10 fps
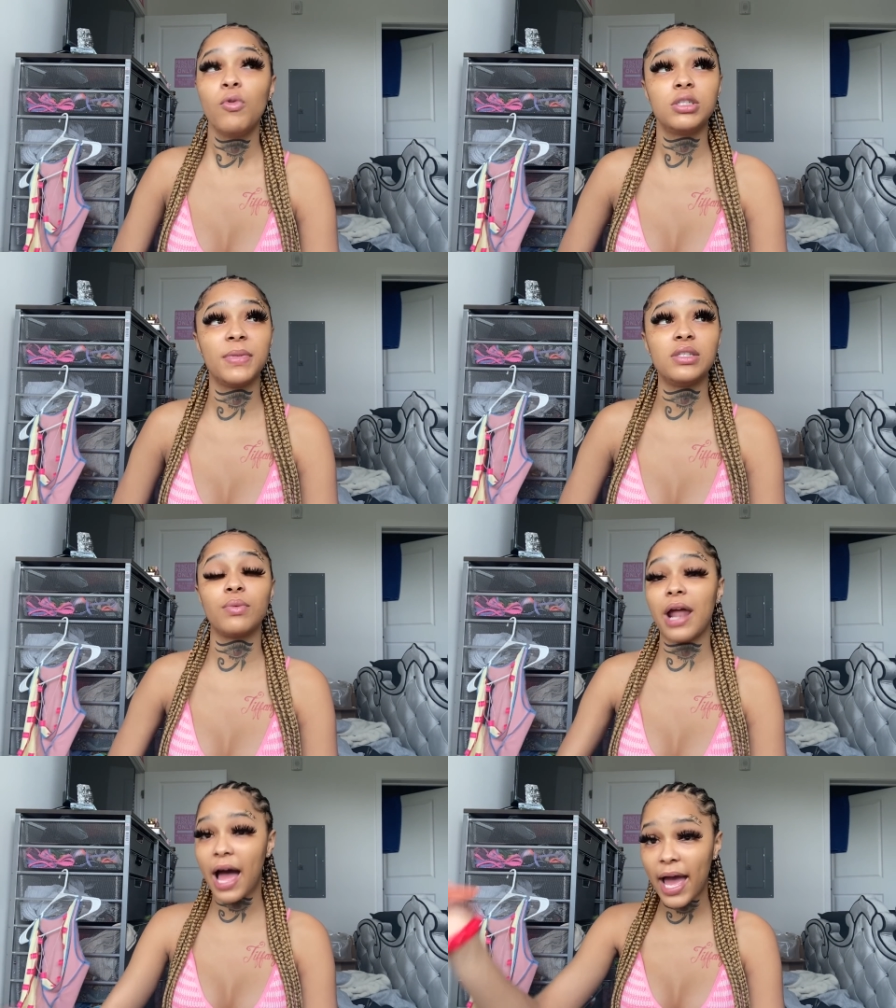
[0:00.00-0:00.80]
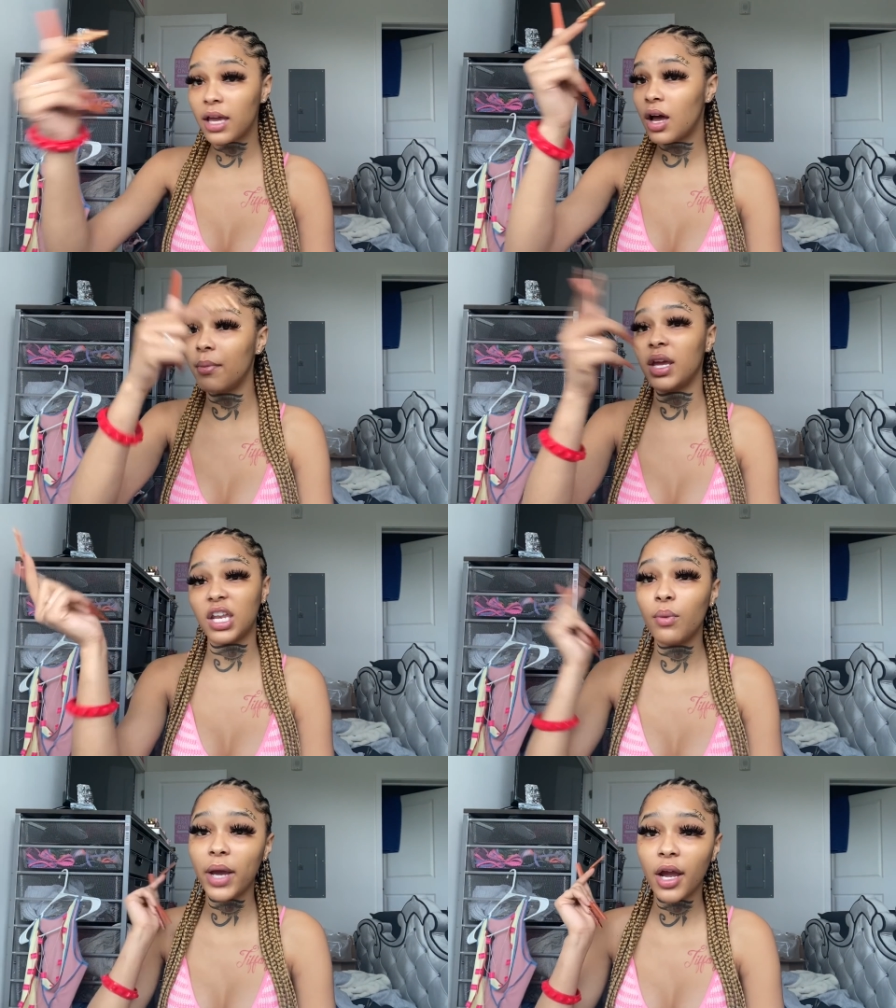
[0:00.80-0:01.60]
Which means when I come
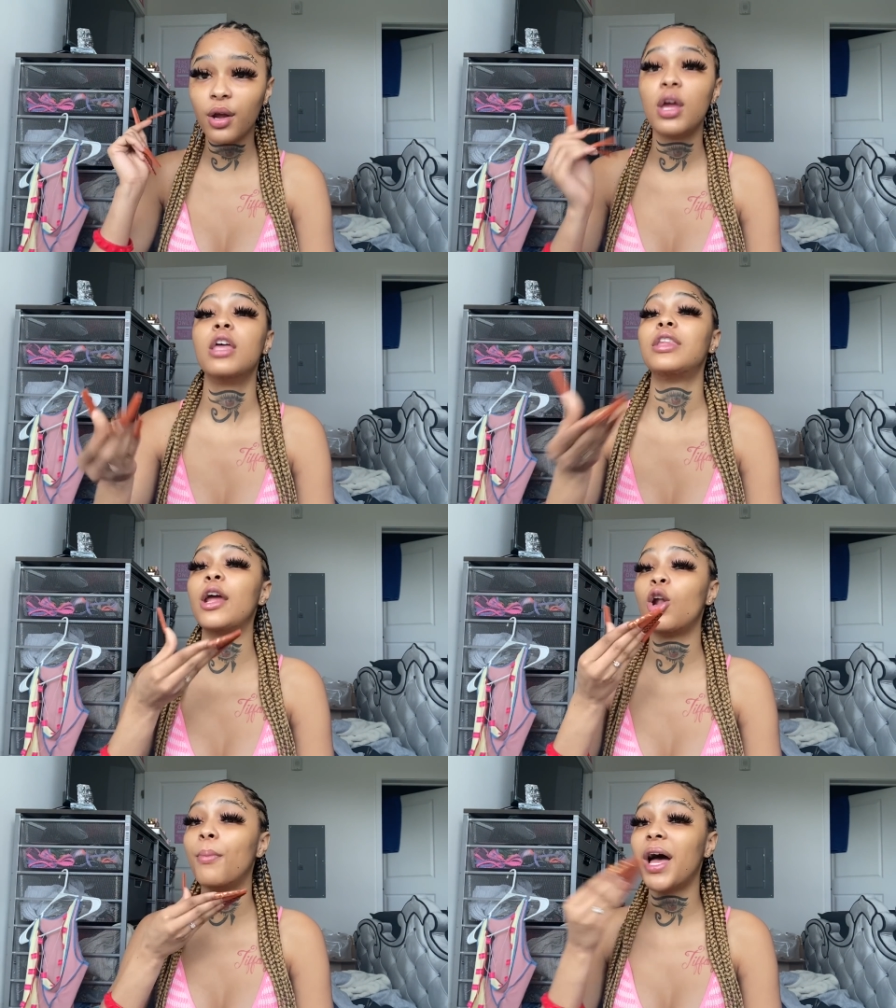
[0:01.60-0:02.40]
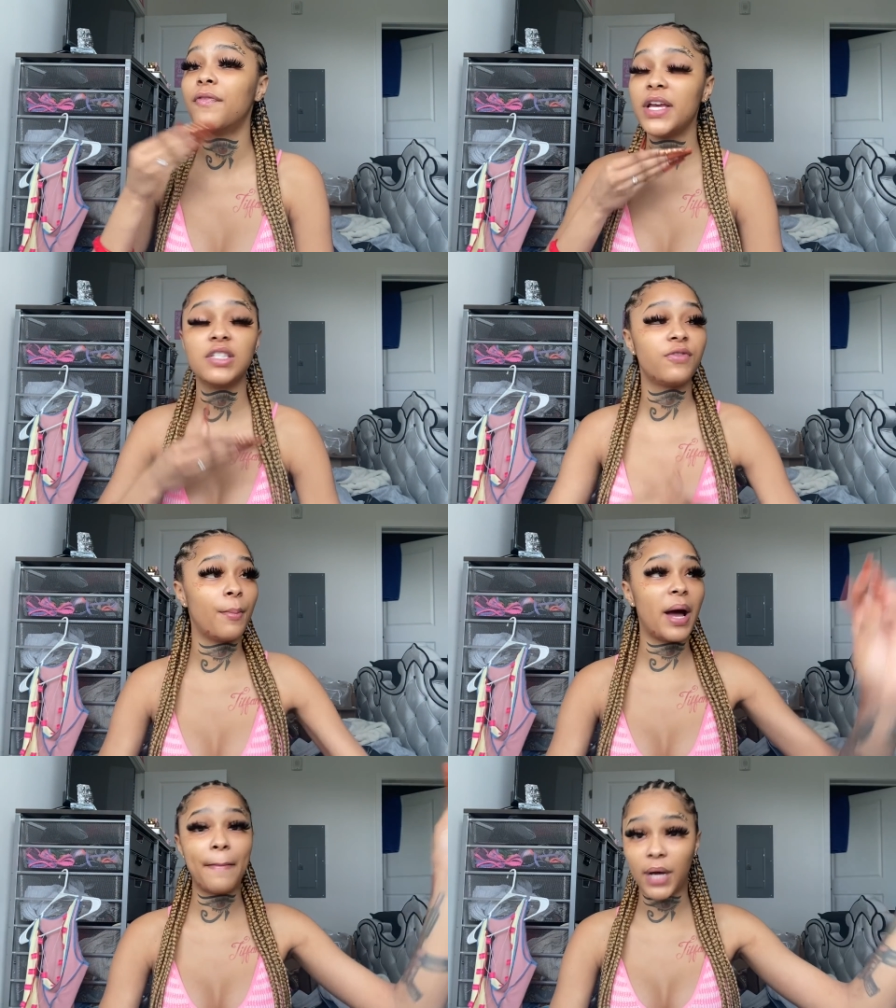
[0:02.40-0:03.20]
anywhere, they know my face
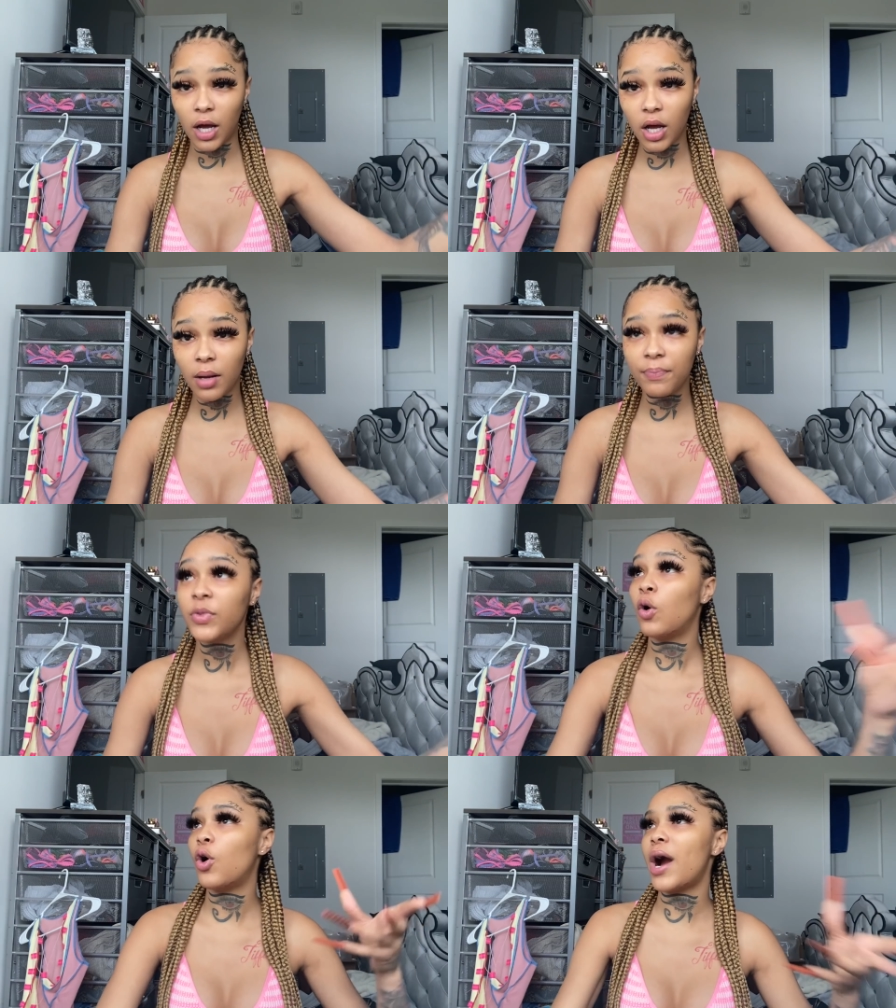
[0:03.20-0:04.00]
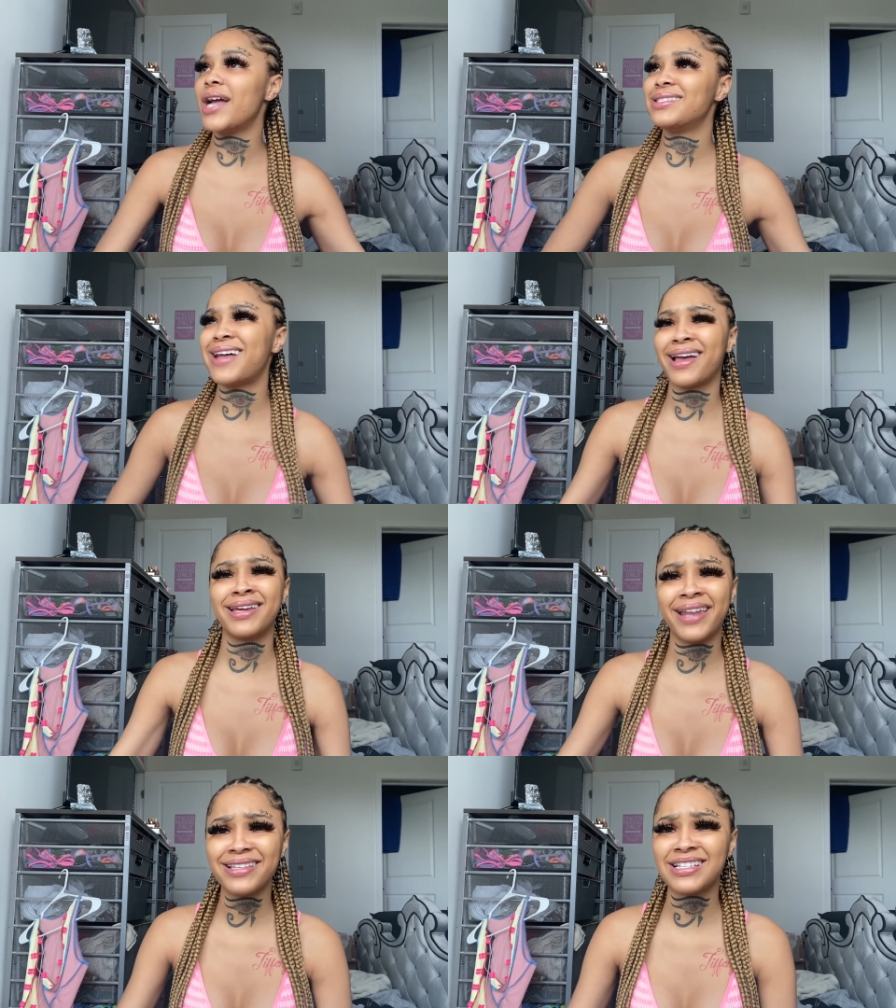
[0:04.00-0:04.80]
from my mom, or I just got
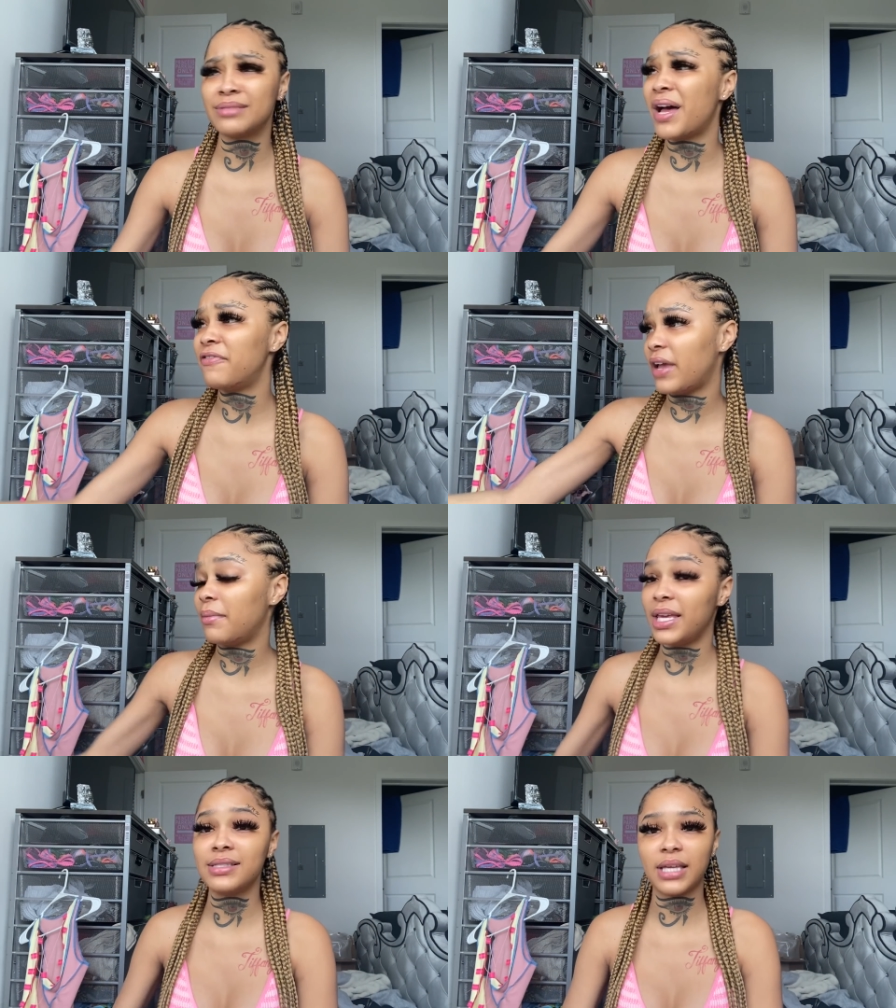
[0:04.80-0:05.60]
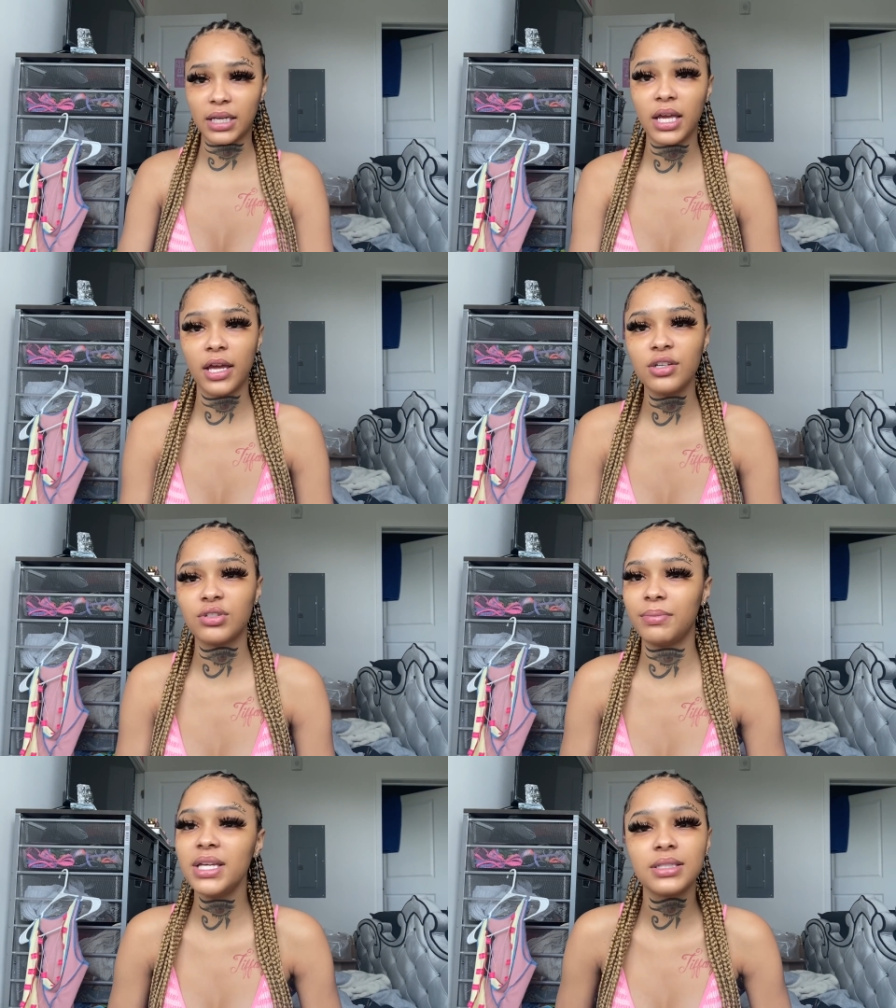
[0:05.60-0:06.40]
connects because my family is in the
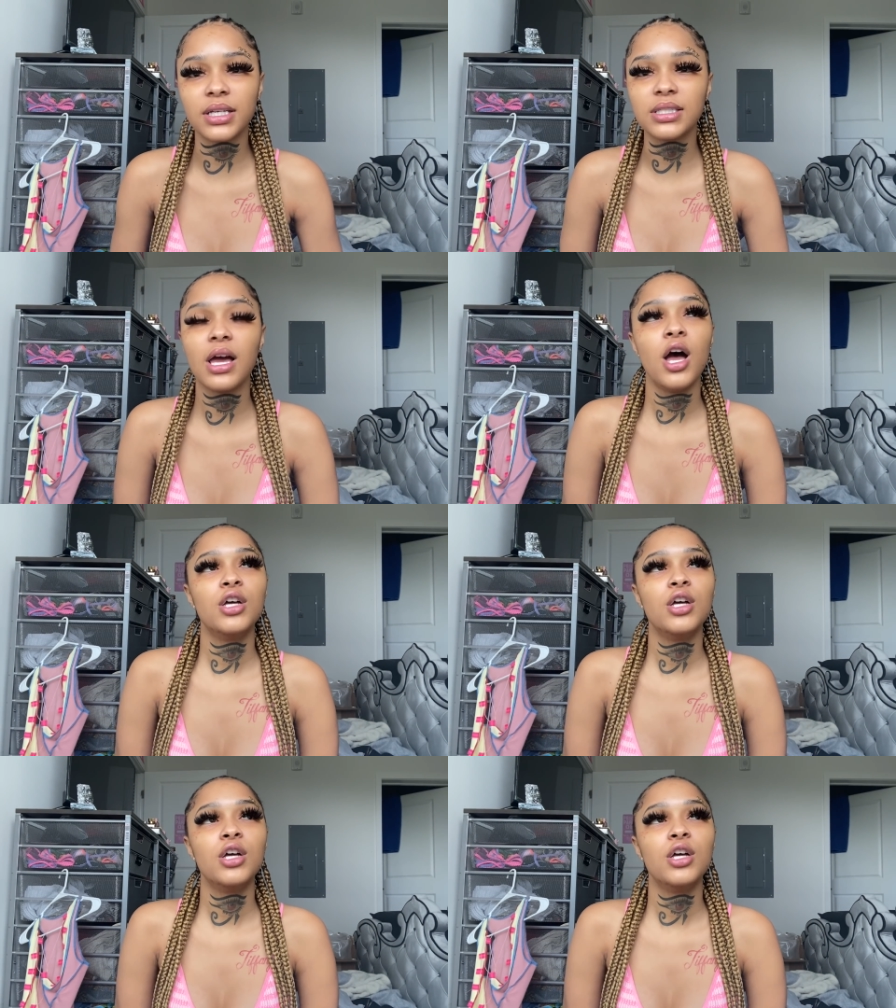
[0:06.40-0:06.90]
industry business.